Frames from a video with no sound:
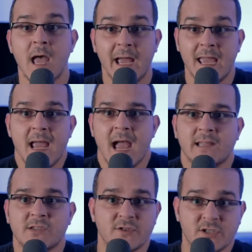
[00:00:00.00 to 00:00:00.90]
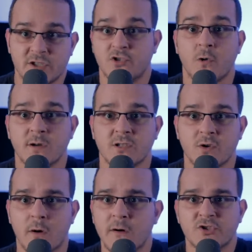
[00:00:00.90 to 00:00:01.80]
He answers to George
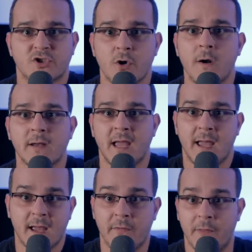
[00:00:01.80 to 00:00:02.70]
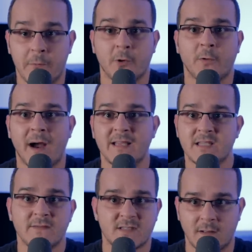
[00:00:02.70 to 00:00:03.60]
Soros, Sean King, the
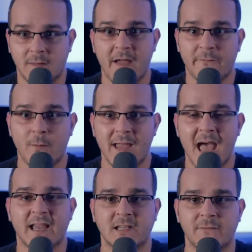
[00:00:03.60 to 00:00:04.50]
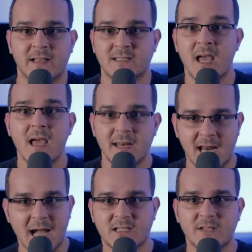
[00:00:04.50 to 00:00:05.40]
progressives, the left-wing activists,
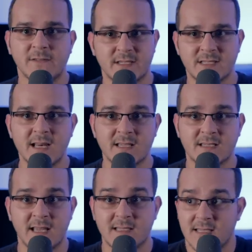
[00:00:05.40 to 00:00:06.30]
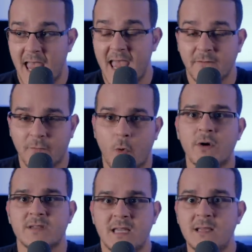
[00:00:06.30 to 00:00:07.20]
not to the citizens, and of
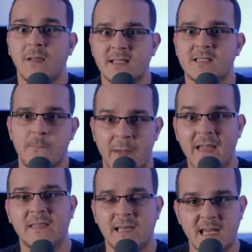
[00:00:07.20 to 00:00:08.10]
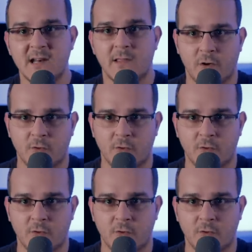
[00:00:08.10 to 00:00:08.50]
course, he likes to bend the knee to the